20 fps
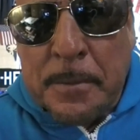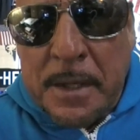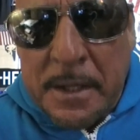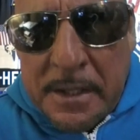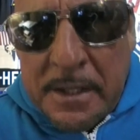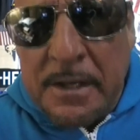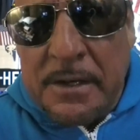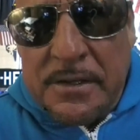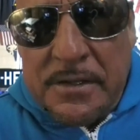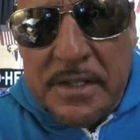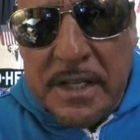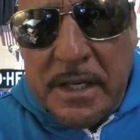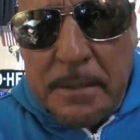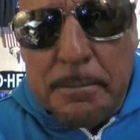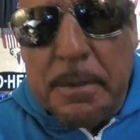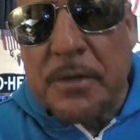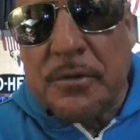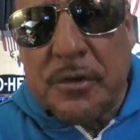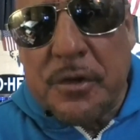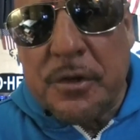You understand? He
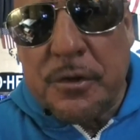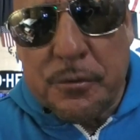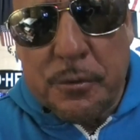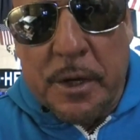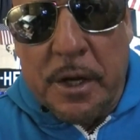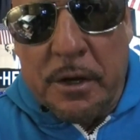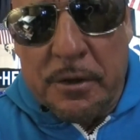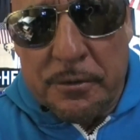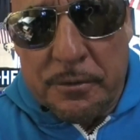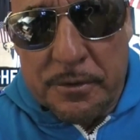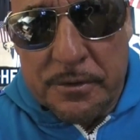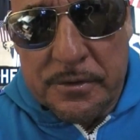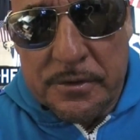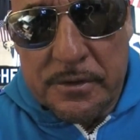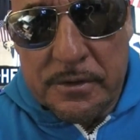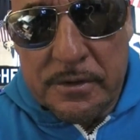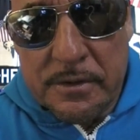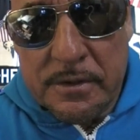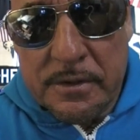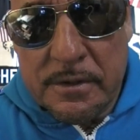benching the 300s.
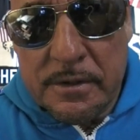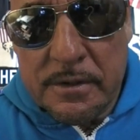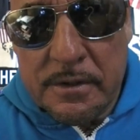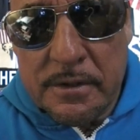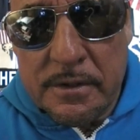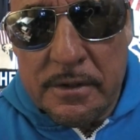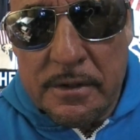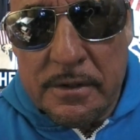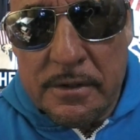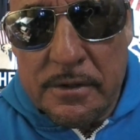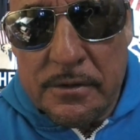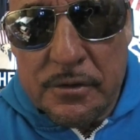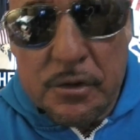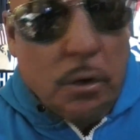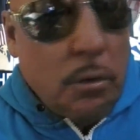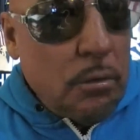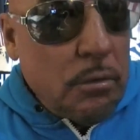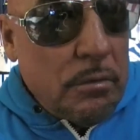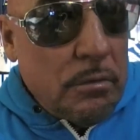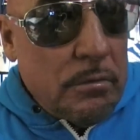
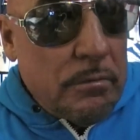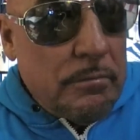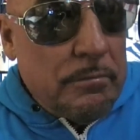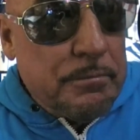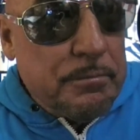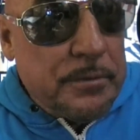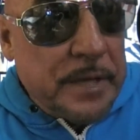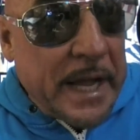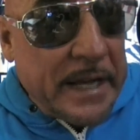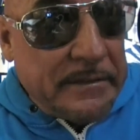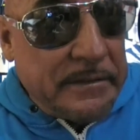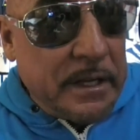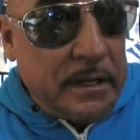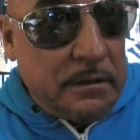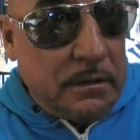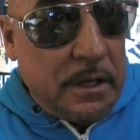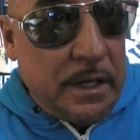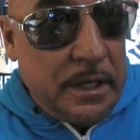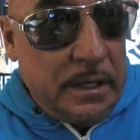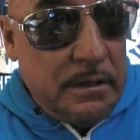So
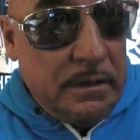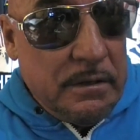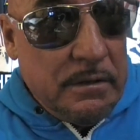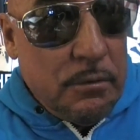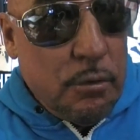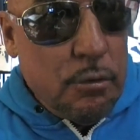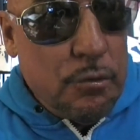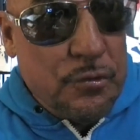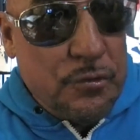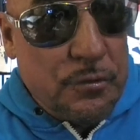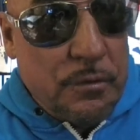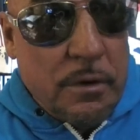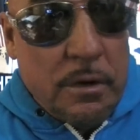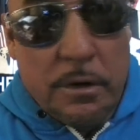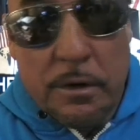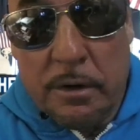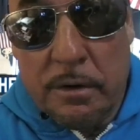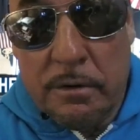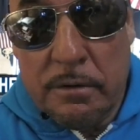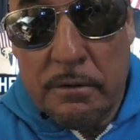technically, who's
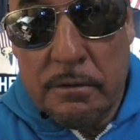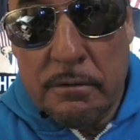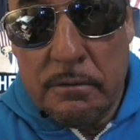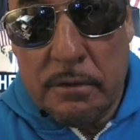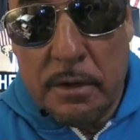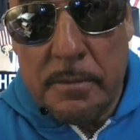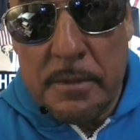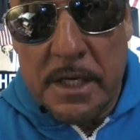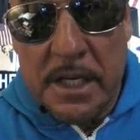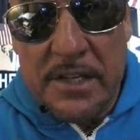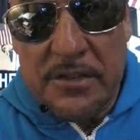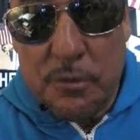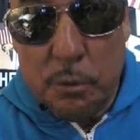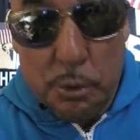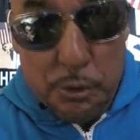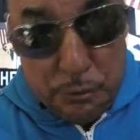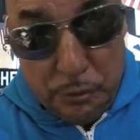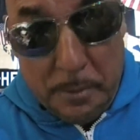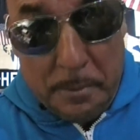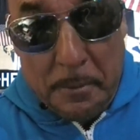stronger? I mean, he's
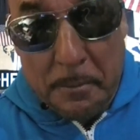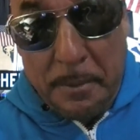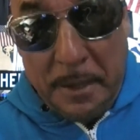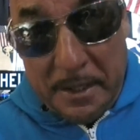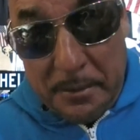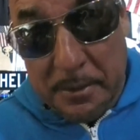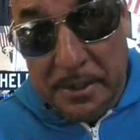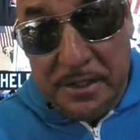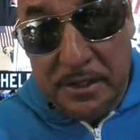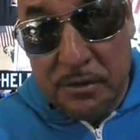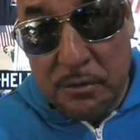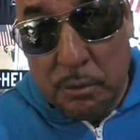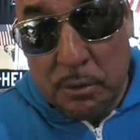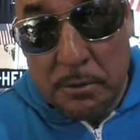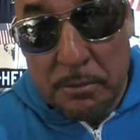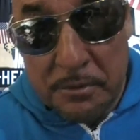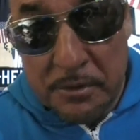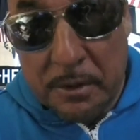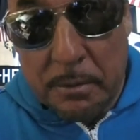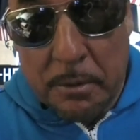doing triple body weight, they're doing
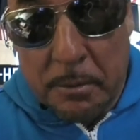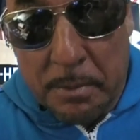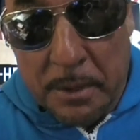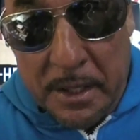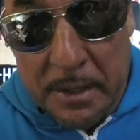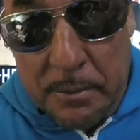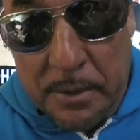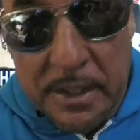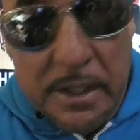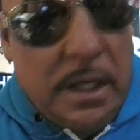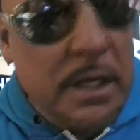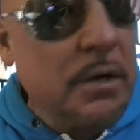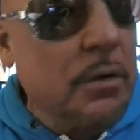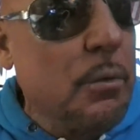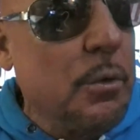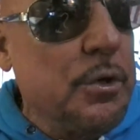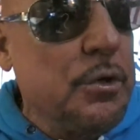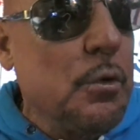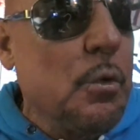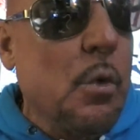double body weight. You know,
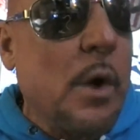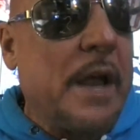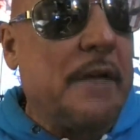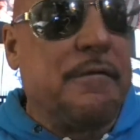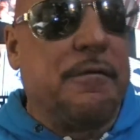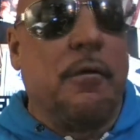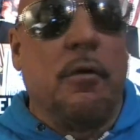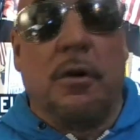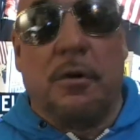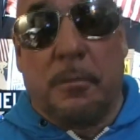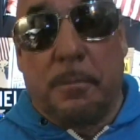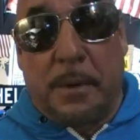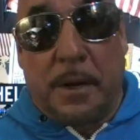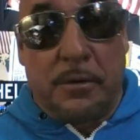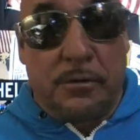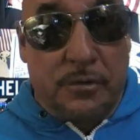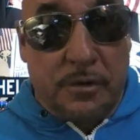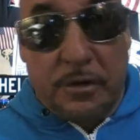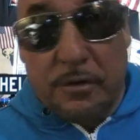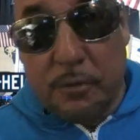when you weigh 400
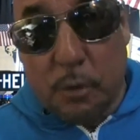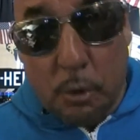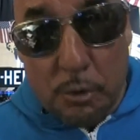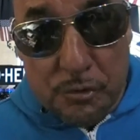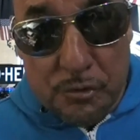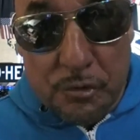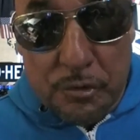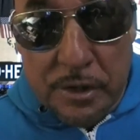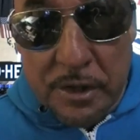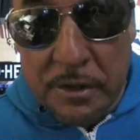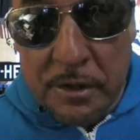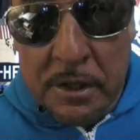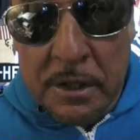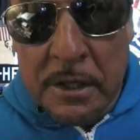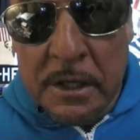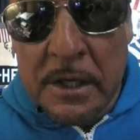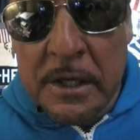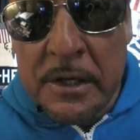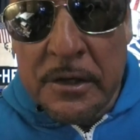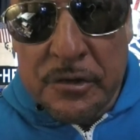pounds, of course you can
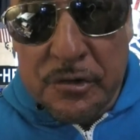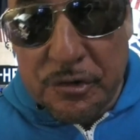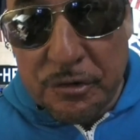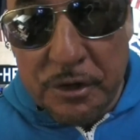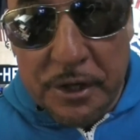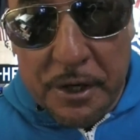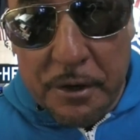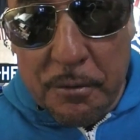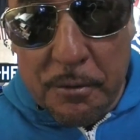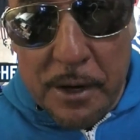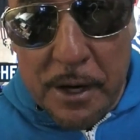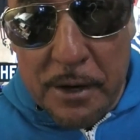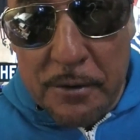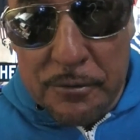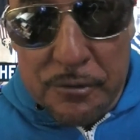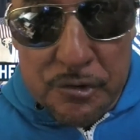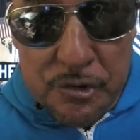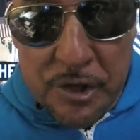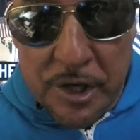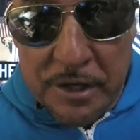sling around
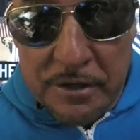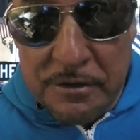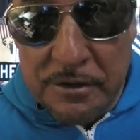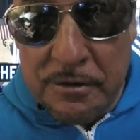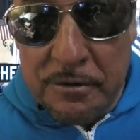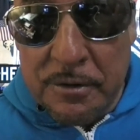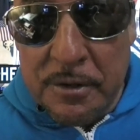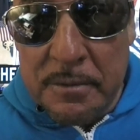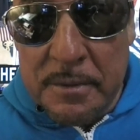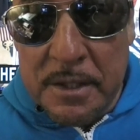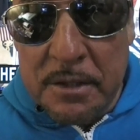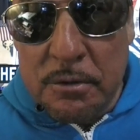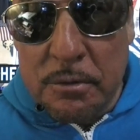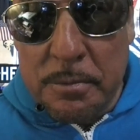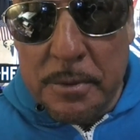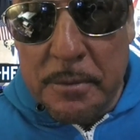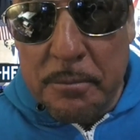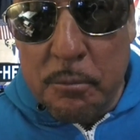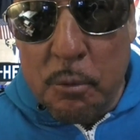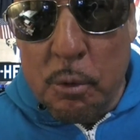shit, you know what I mean, a little
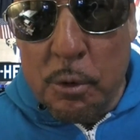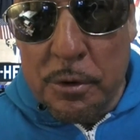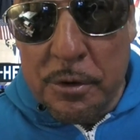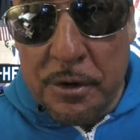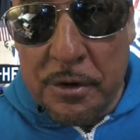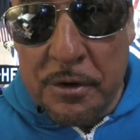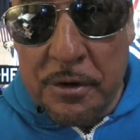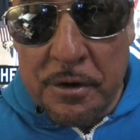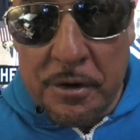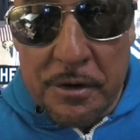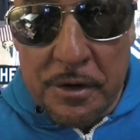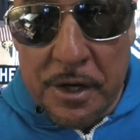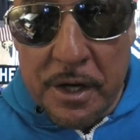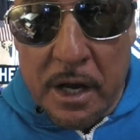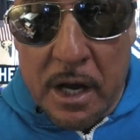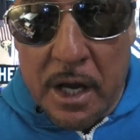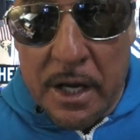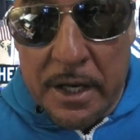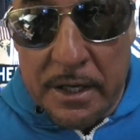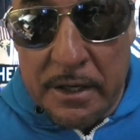bit more than another
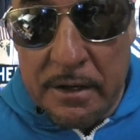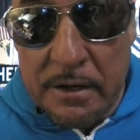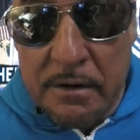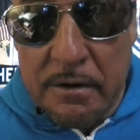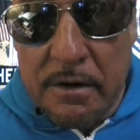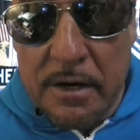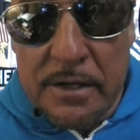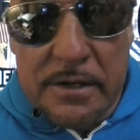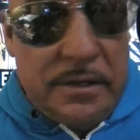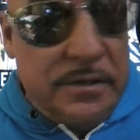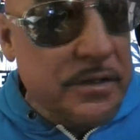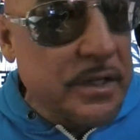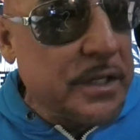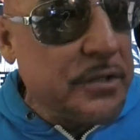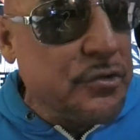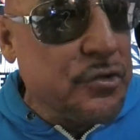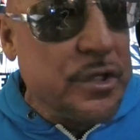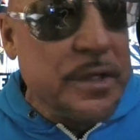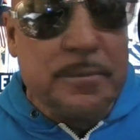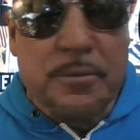guy. All right? There's like
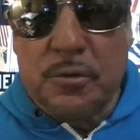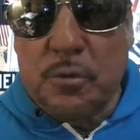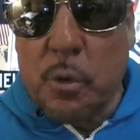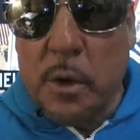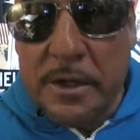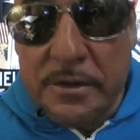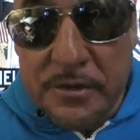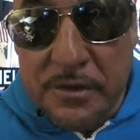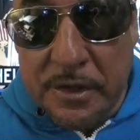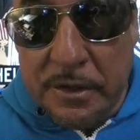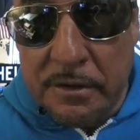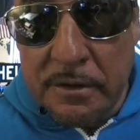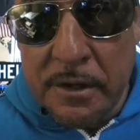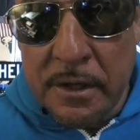Jeep Swenson.